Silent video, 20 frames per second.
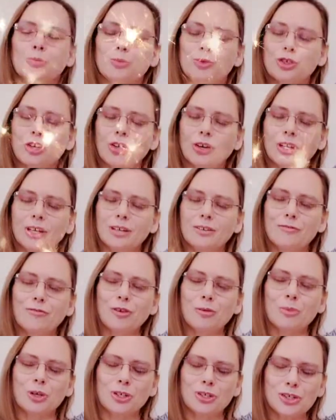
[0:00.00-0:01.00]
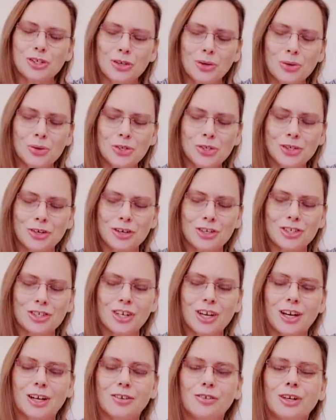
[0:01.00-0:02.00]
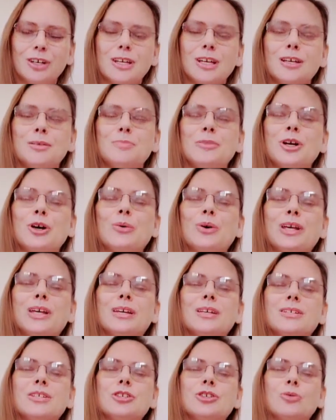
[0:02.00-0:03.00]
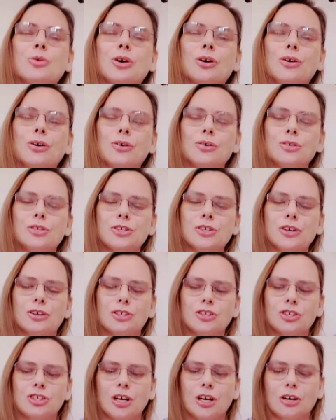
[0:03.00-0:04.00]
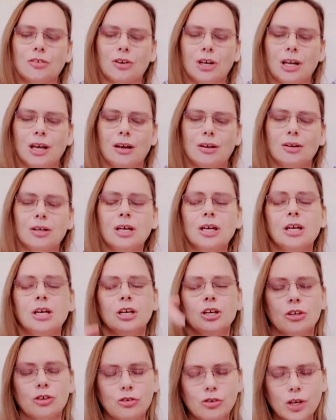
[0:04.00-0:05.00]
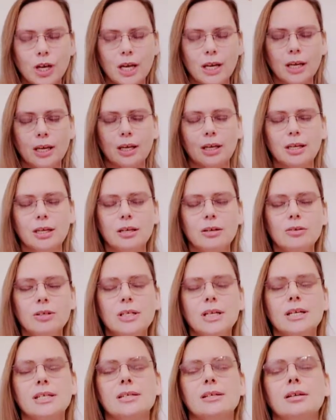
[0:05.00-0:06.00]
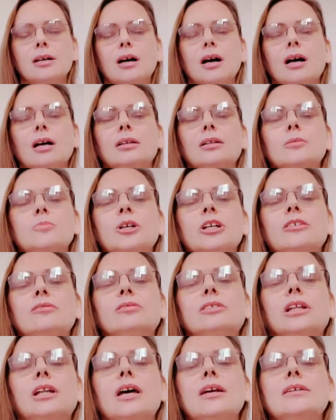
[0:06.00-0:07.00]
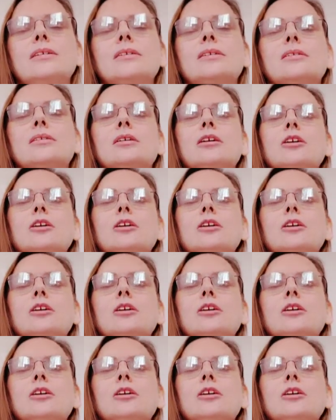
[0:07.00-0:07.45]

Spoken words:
Drawing in from our soul star chakra and going into our earth star chakra now, creating an iridescent column of light.